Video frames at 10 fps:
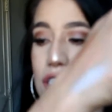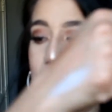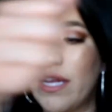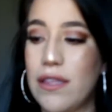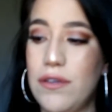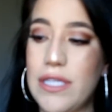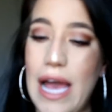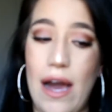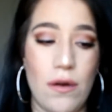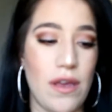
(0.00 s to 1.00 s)
check those
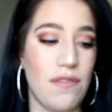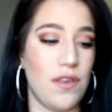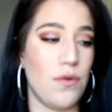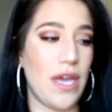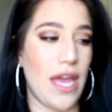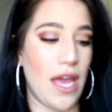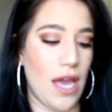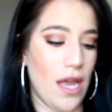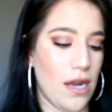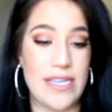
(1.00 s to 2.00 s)
out if you
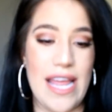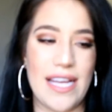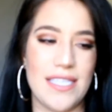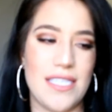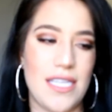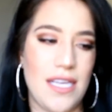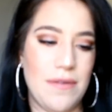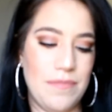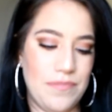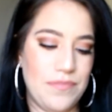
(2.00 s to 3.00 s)
can. Next,
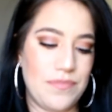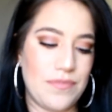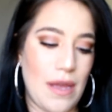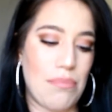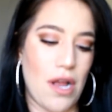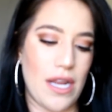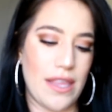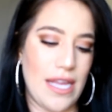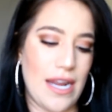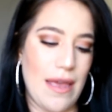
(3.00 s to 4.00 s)
a
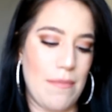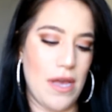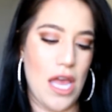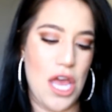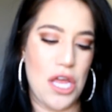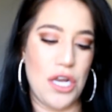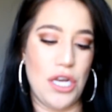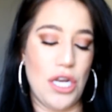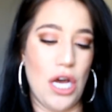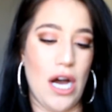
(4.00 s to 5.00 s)
product that I am
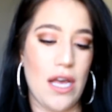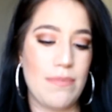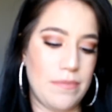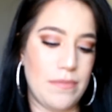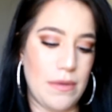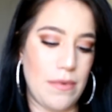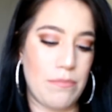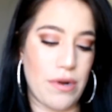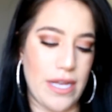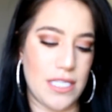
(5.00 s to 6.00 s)
not
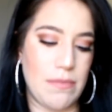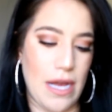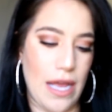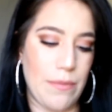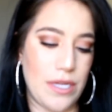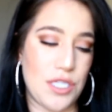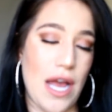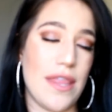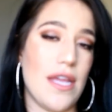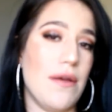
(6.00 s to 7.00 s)
impressed by, which
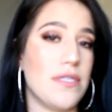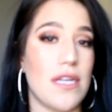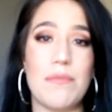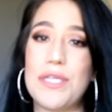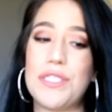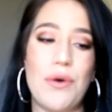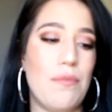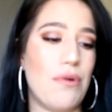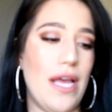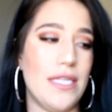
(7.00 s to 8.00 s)
I thought I was going to be so
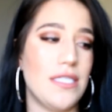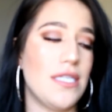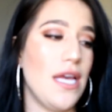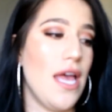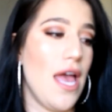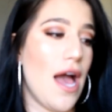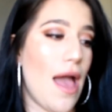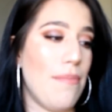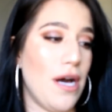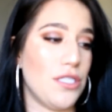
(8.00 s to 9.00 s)
impressed.
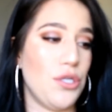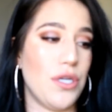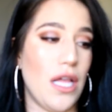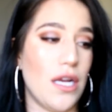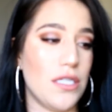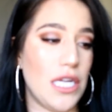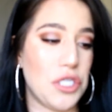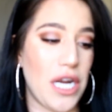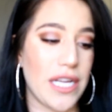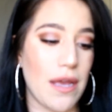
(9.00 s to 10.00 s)
I bought 2 colors. I
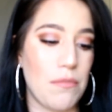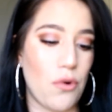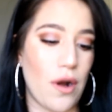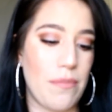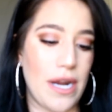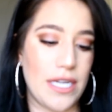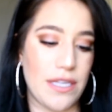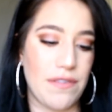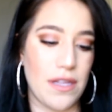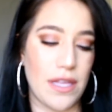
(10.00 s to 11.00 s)
tried to get more, but I
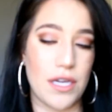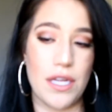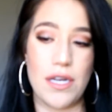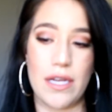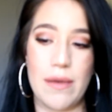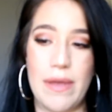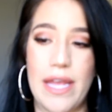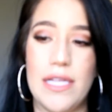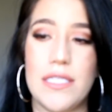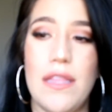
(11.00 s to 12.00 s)
definitely could not get my
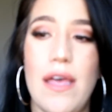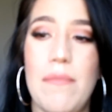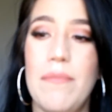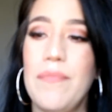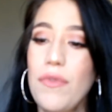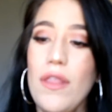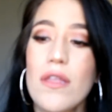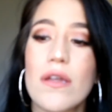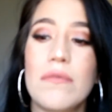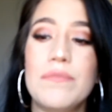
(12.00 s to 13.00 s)
hands on them.
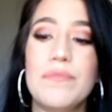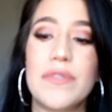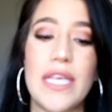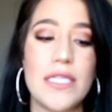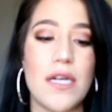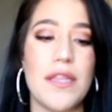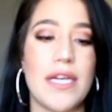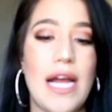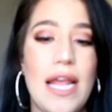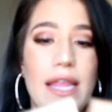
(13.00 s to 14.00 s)
These are the
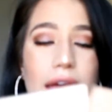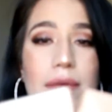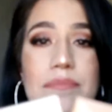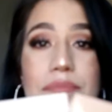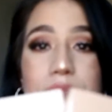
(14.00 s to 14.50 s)
Kylie